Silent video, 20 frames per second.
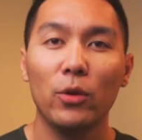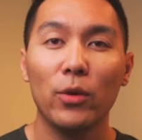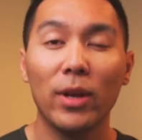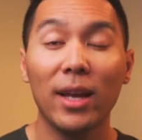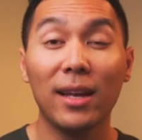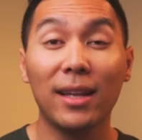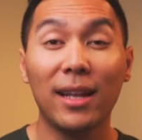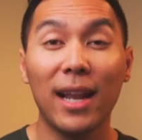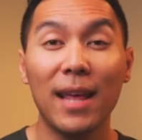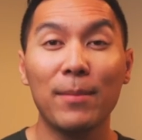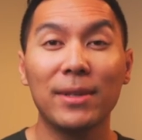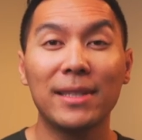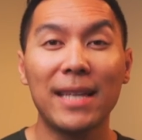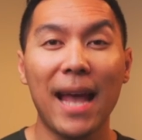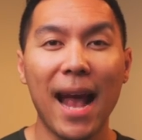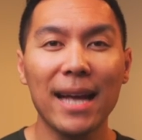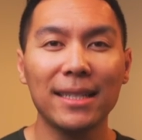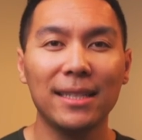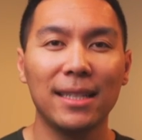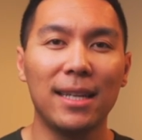You can claim a
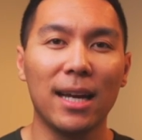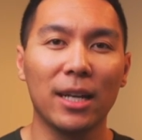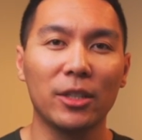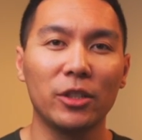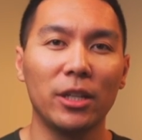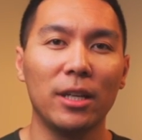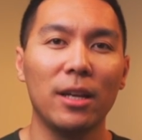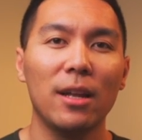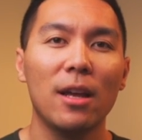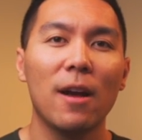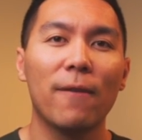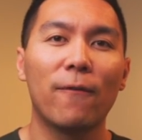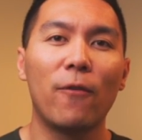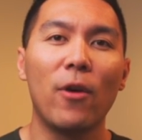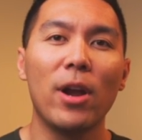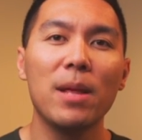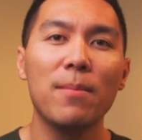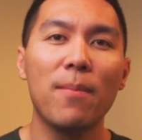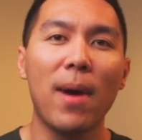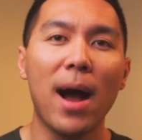tax deduction for
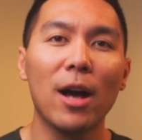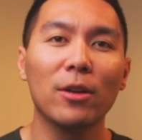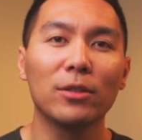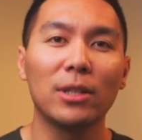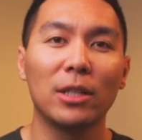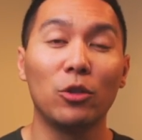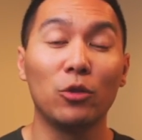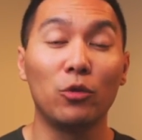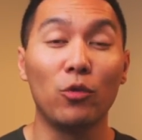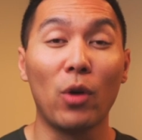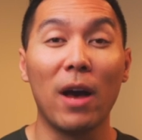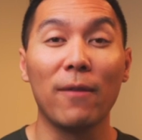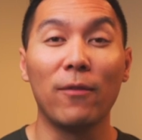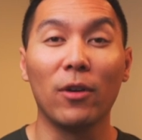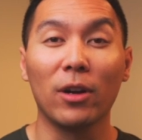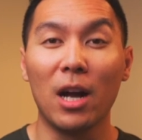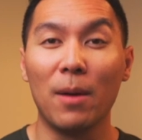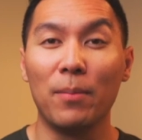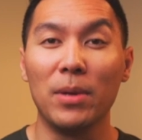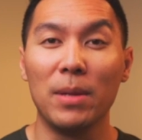any miles that you drive
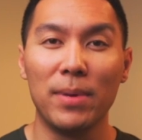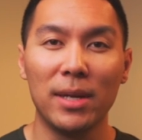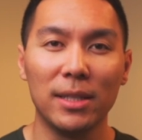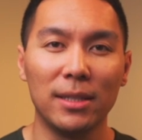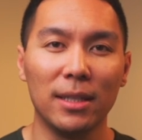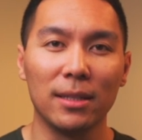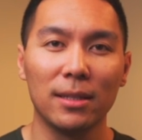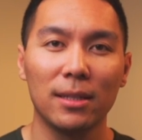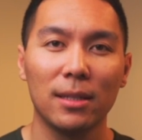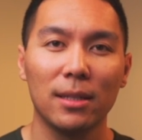on company business.